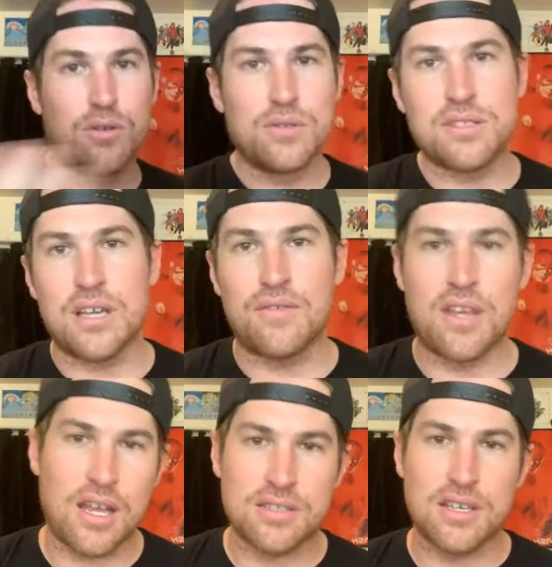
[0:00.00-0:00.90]
the cool stuff
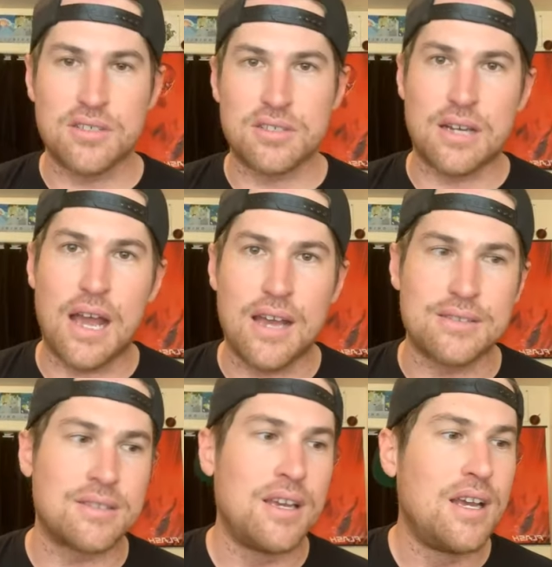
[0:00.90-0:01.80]
that Xcoser
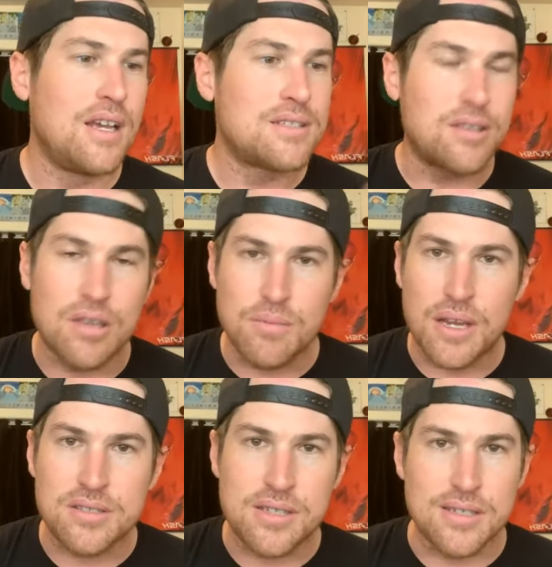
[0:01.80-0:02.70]
has, telling you
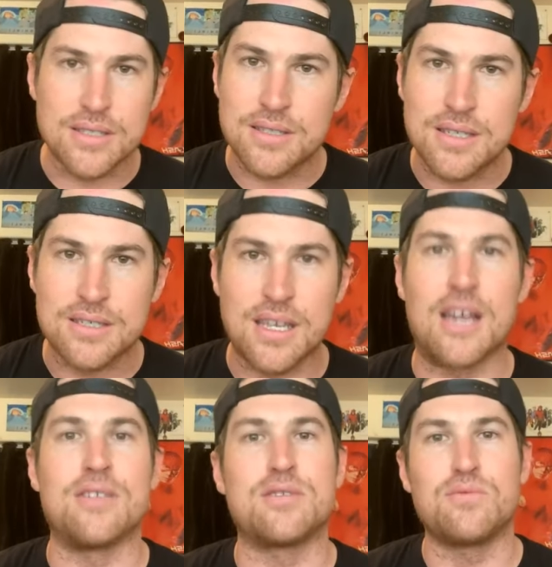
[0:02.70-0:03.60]
about deals and
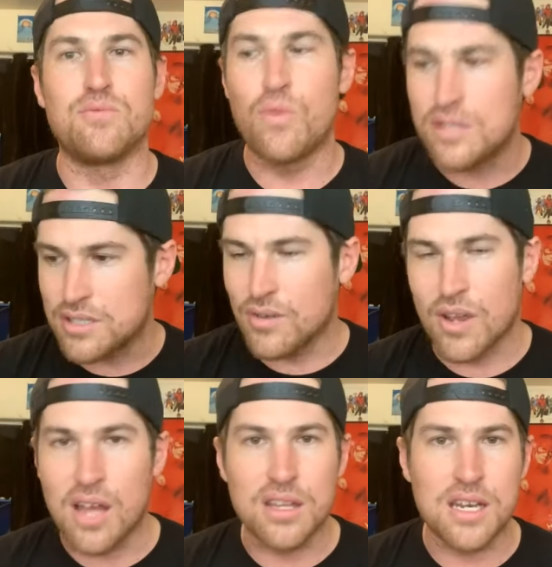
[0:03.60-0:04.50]
discounts, what's
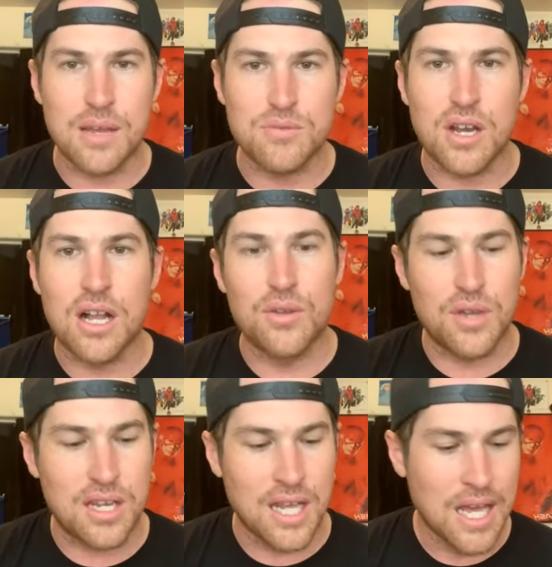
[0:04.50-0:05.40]
going on leading up to
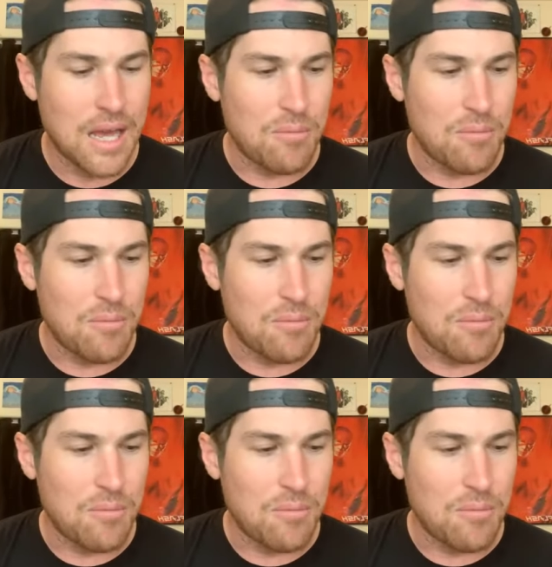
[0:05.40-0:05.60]
Halloween.